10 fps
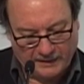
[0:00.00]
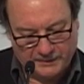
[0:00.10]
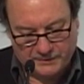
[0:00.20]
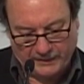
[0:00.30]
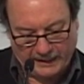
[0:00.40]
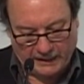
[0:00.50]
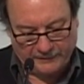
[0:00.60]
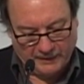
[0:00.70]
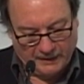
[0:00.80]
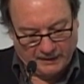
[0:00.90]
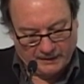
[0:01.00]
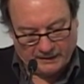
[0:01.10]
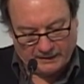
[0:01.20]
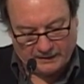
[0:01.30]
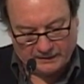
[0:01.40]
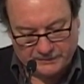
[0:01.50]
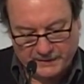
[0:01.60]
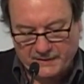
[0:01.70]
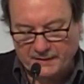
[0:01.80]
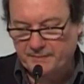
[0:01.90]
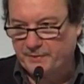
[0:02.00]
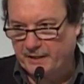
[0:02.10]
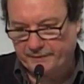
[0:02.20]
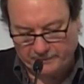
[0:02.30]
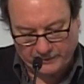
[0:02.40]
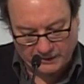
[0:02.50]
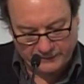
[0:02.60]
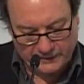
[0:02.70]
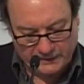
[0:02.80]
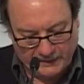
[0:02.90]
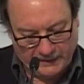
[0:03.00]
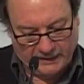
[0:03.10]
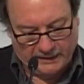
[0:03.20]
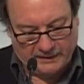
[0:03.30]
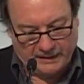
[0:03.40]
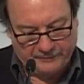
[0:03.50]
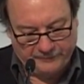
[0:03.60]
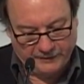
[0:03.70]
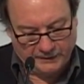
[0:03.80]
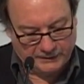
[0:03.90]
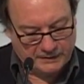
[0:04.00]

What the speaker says: to have. Chris has a BA from Harvard, an MPhil in